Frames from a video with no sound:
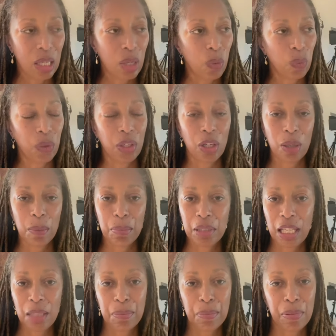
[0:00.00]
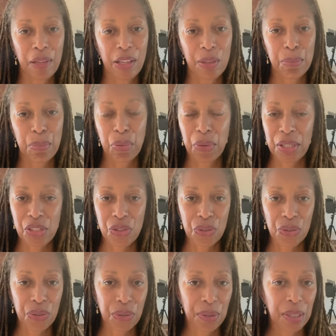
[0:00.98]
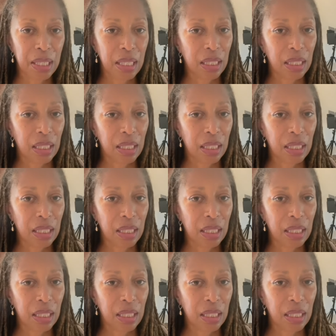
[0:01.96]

When our blood pressure,